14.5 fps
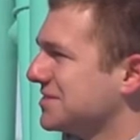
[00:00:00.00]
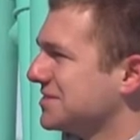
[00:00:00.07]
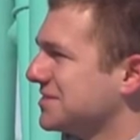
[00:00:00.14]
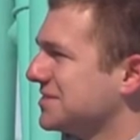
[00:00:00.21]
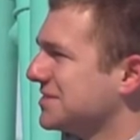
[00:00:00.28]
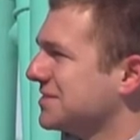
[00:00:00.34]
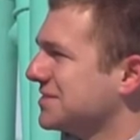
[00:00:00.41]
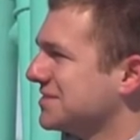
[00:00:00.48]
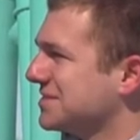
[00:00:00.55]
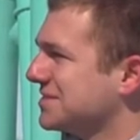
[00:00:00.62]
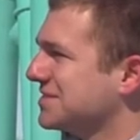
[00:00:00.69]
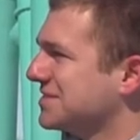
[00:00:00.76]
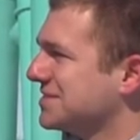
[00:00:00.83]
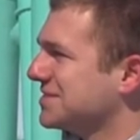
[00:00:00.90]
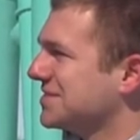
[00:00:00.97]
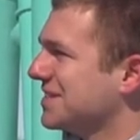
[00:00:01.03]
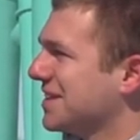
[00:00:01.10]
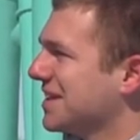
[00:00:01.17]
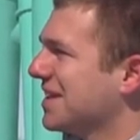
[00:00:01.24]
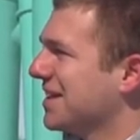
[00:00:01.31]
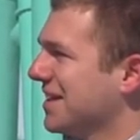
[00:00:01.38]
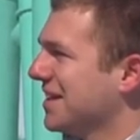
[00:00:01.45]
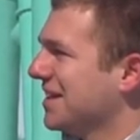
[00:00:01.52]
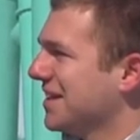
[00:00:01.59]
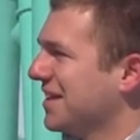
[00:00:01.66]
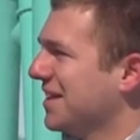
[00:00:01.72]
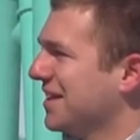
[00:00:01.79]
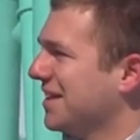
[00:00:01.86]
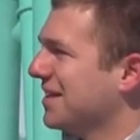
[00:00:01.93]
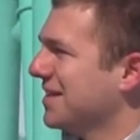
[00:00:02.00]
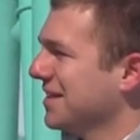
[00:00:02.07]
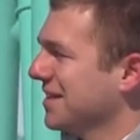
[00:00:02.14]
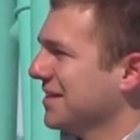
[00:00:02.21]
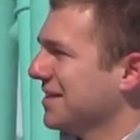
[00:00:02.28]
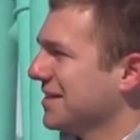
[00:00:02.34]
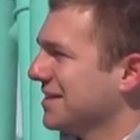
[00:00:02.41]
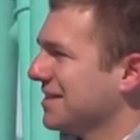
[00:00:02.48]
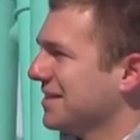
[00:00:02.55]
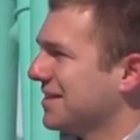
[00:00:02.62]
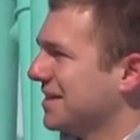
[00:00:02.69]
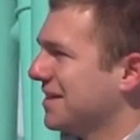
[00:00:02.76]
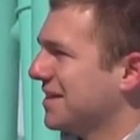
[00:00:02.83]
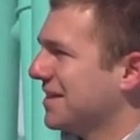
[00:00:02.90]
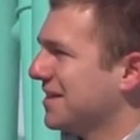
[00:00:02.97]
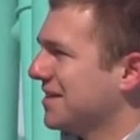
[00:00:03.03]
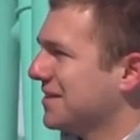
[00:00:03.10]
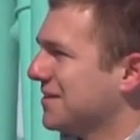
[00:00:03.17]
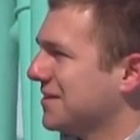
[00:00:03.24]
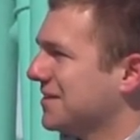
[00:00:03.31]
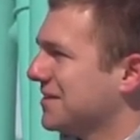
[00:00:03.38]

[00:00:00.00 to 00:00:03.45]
[no speech]